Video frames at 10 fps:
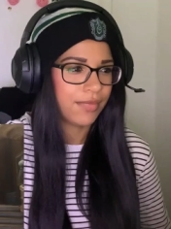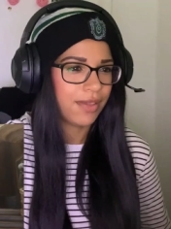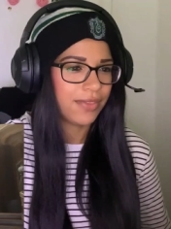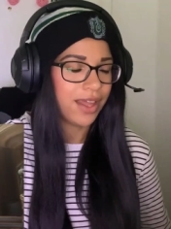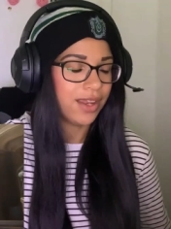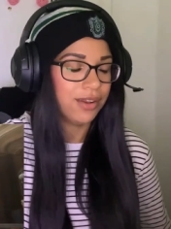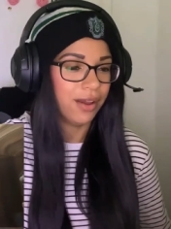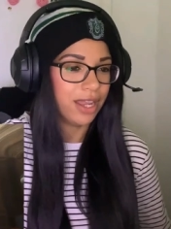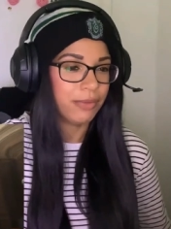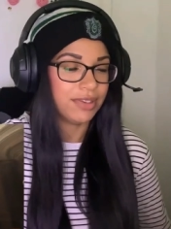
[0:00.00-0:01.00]
That
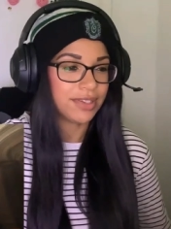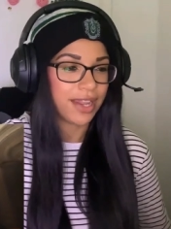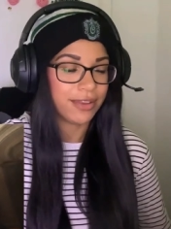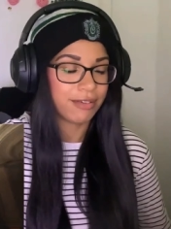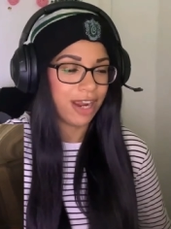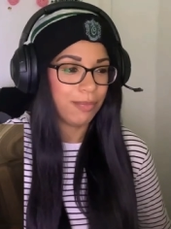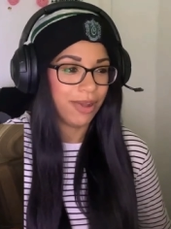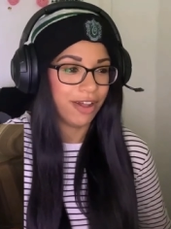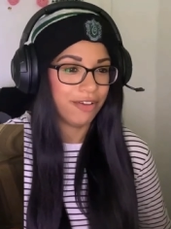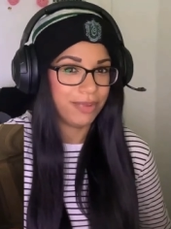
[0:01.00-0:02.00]
knight would scare the crap
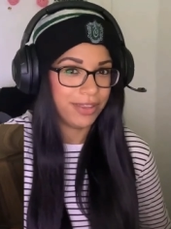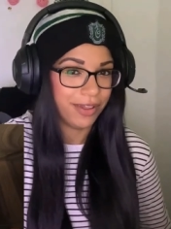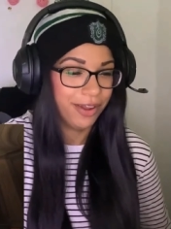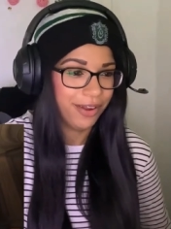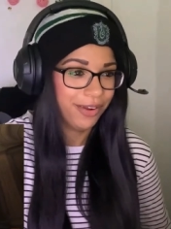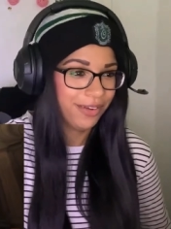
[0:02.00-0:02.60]
out of me though.